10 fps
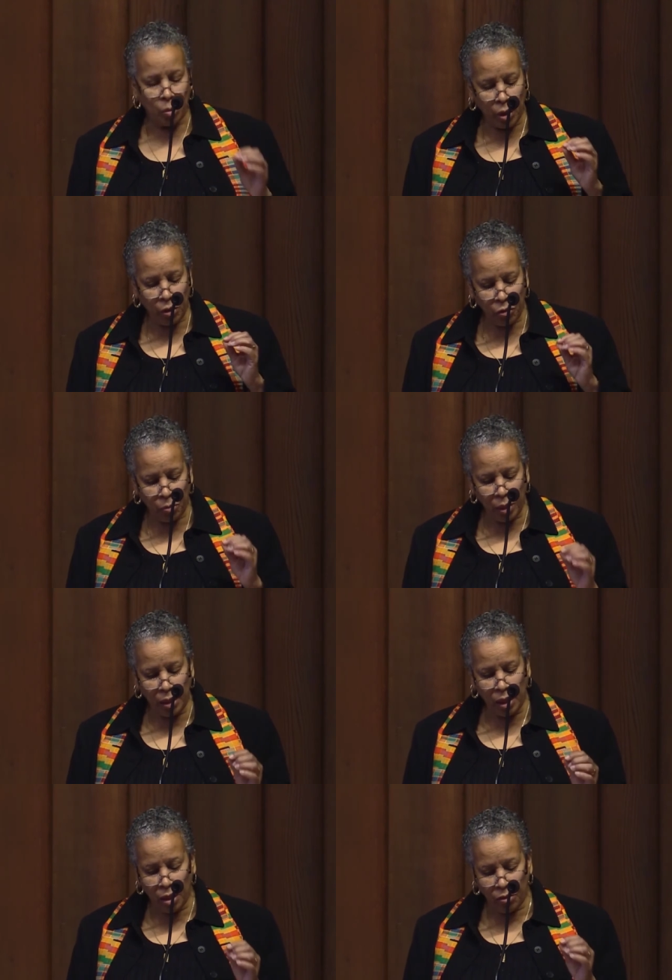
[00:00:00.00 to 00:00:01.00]
but if
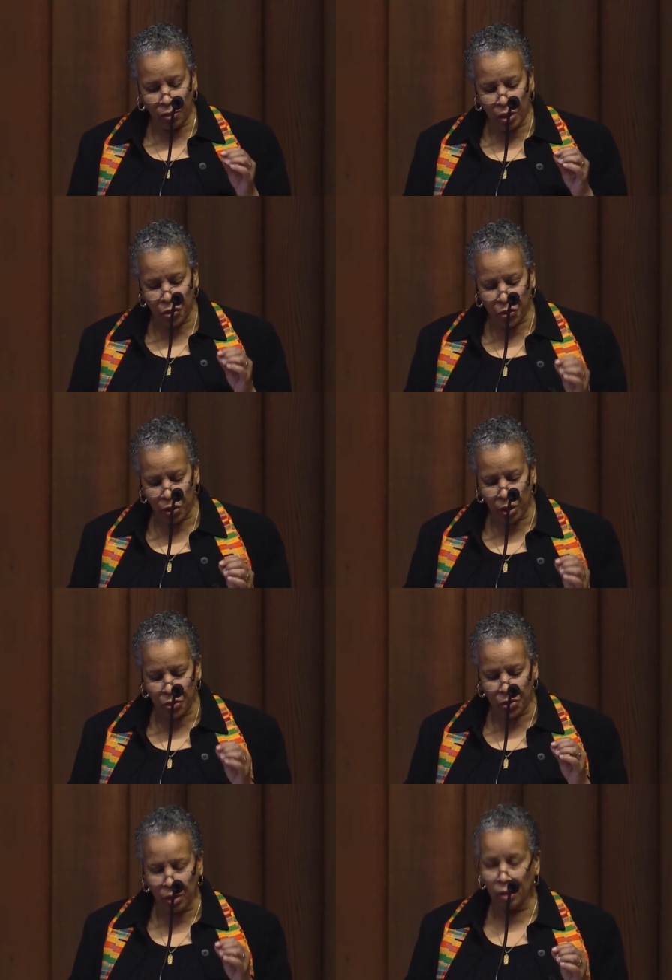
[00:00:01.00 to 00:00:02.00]
many of us
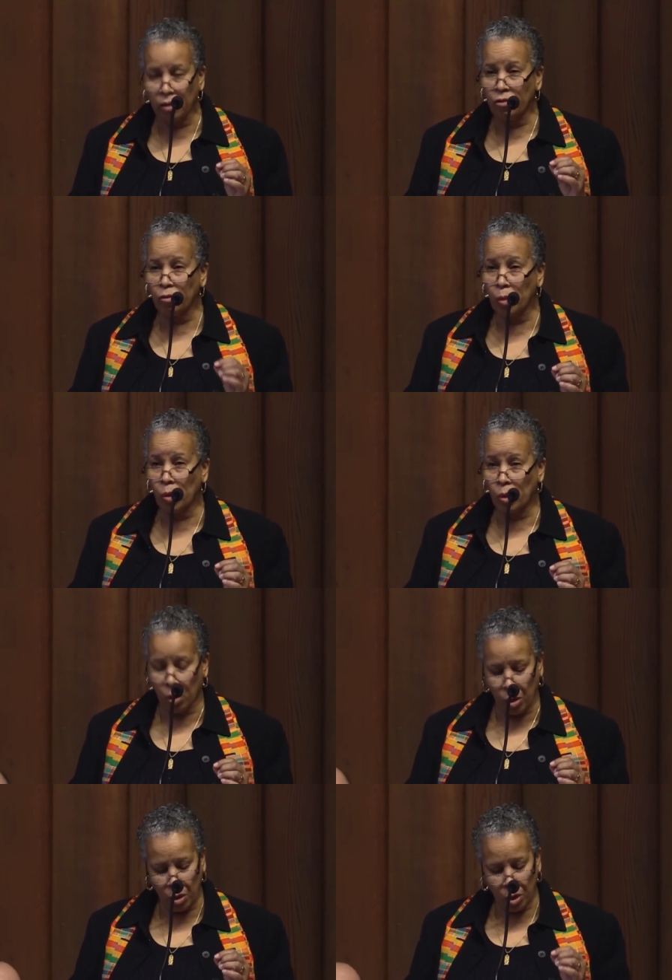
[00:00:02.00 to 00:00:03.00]
just give
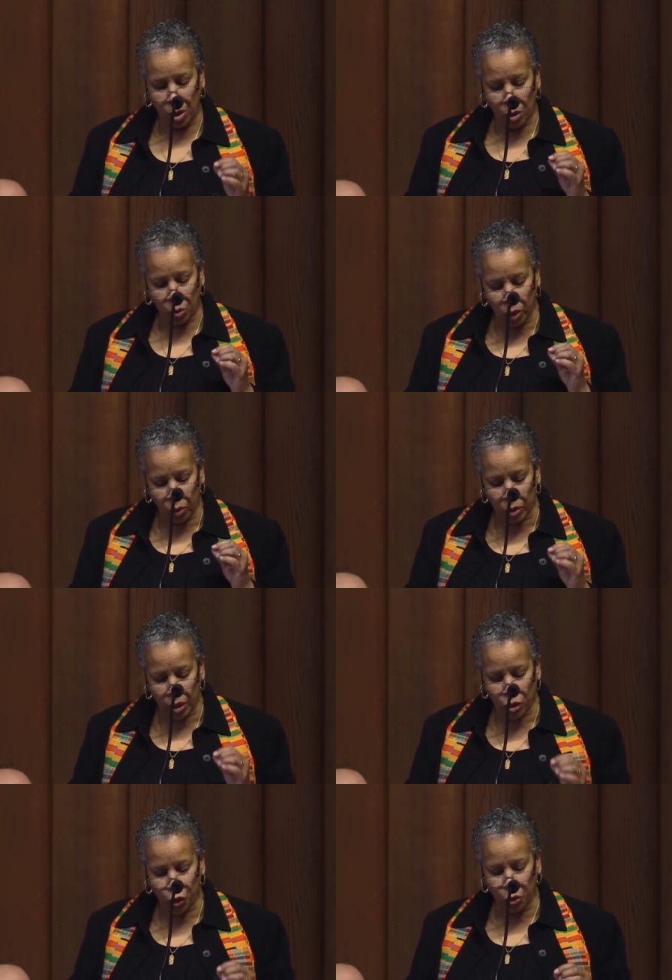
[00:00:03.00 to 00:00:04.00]
more, we will
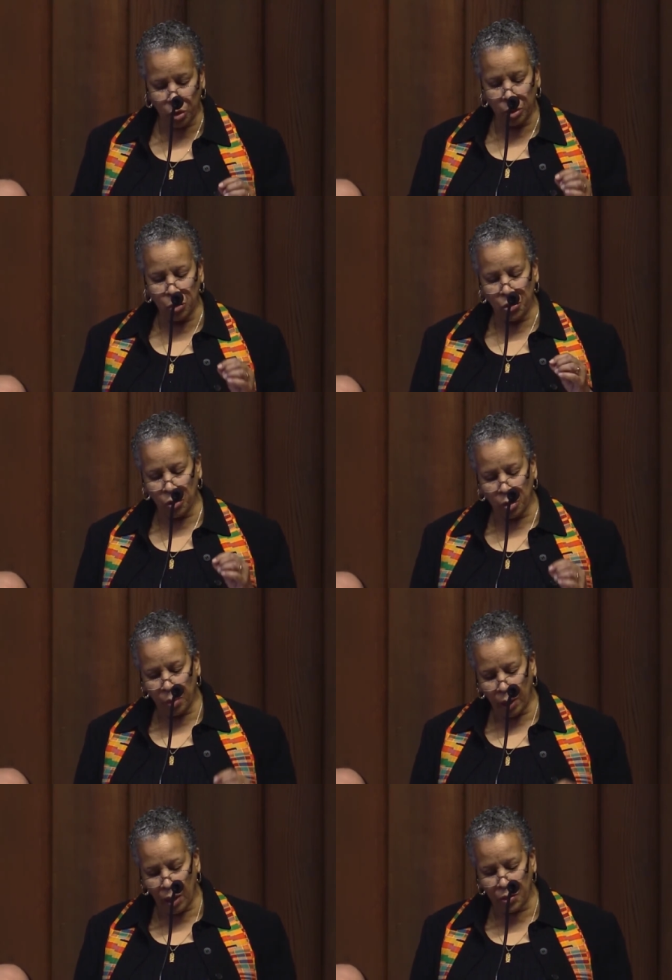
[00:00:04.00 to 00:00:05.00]
contribute to the
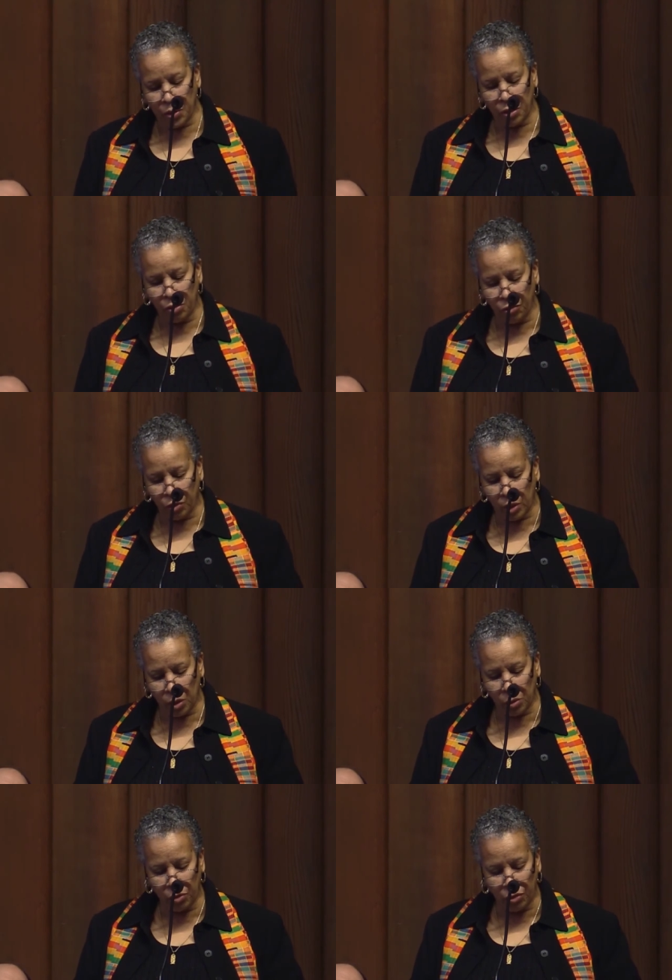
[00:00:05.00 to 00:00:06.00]
positive
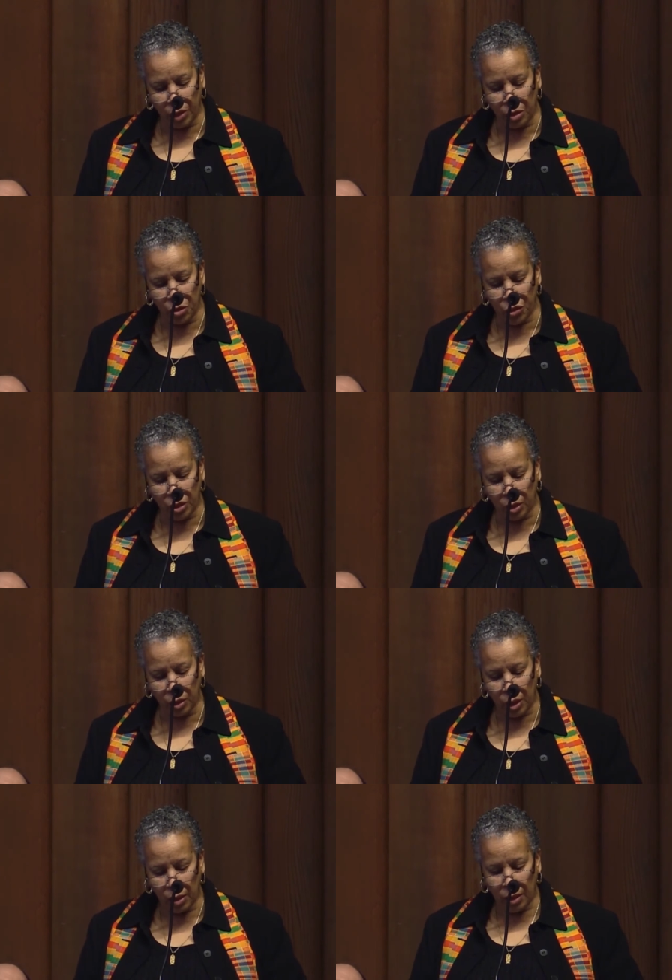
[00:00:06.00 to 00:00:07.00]
flow of
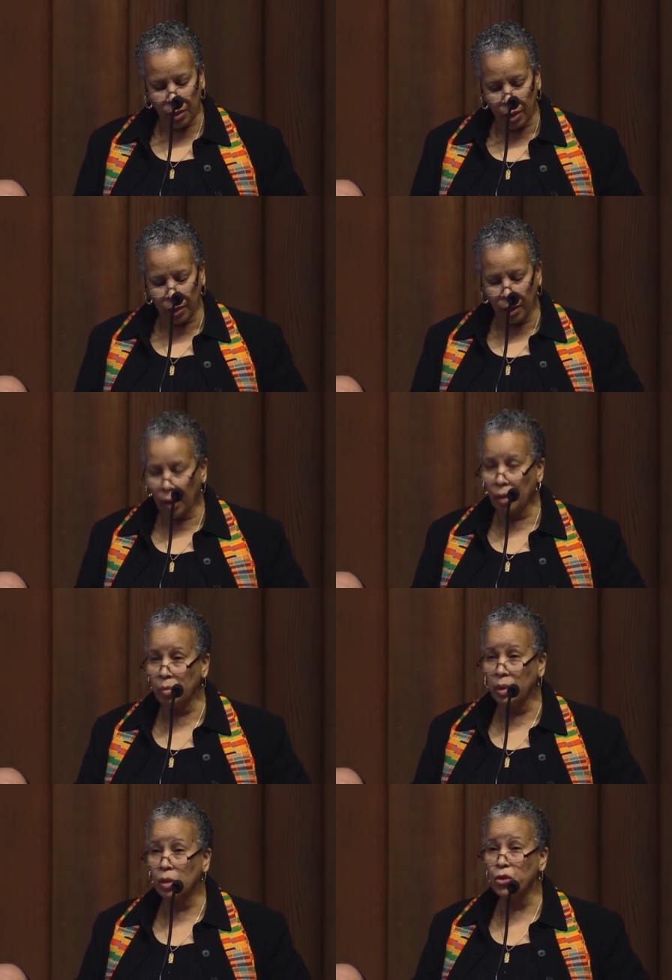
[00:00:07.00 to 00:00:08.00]
energy that
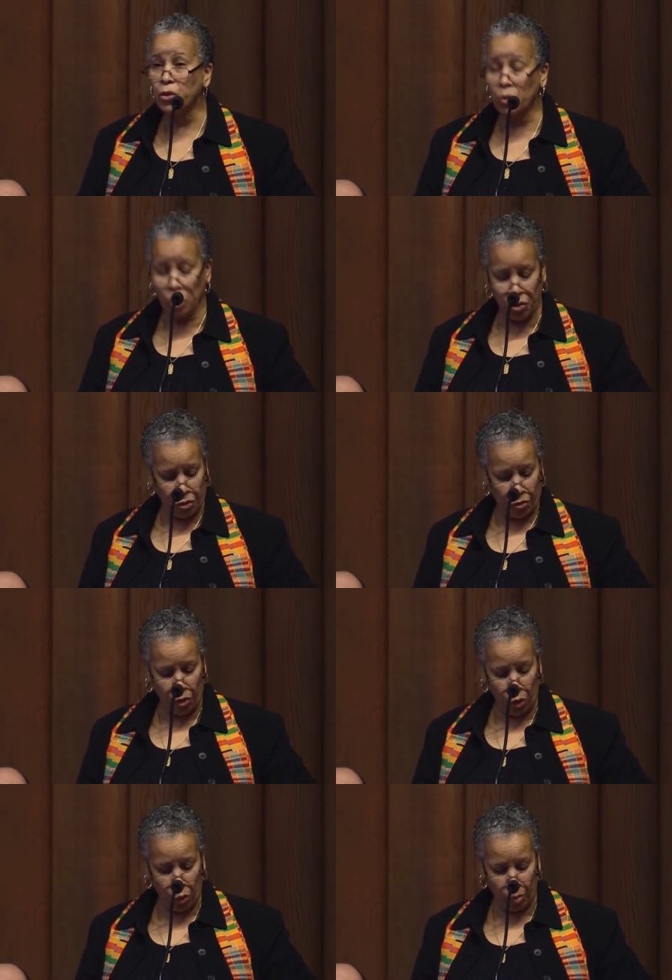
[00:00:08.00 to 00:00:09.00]
can be a source
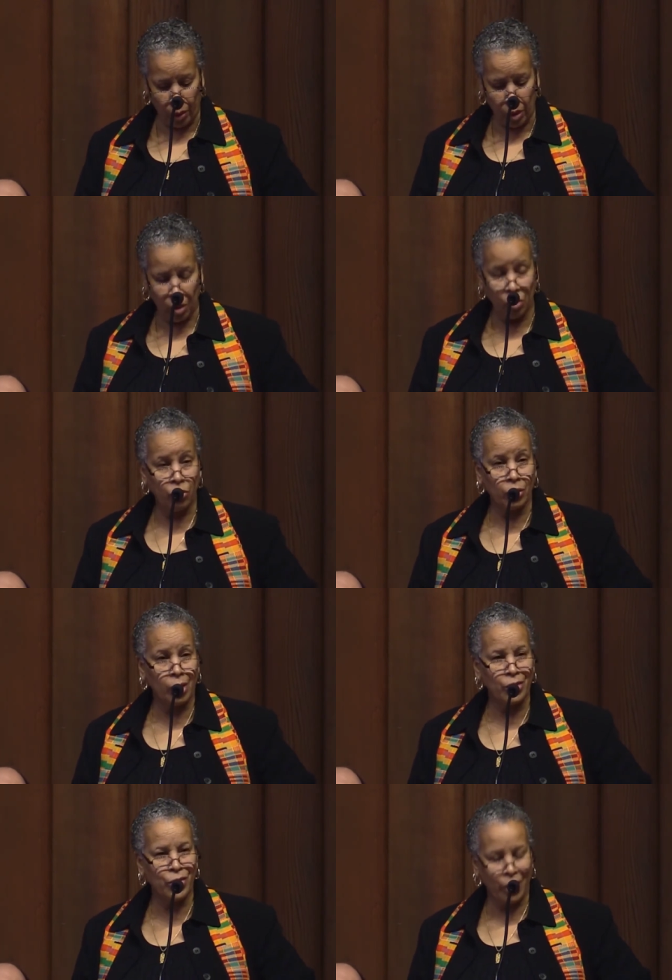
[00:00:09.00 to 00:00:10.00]
of hope
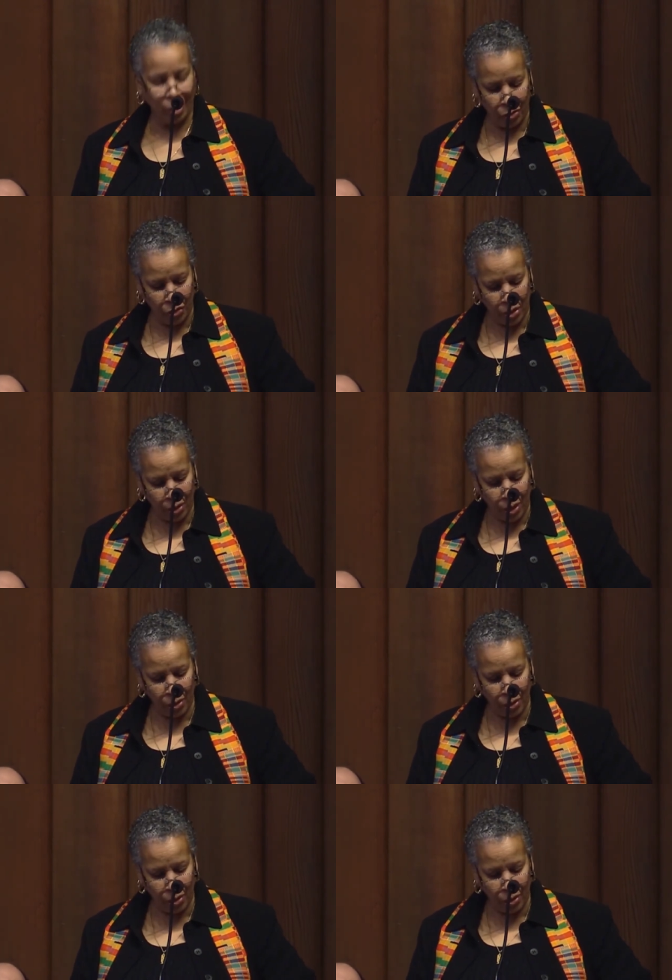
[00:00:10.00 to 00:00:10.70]
for ourselves and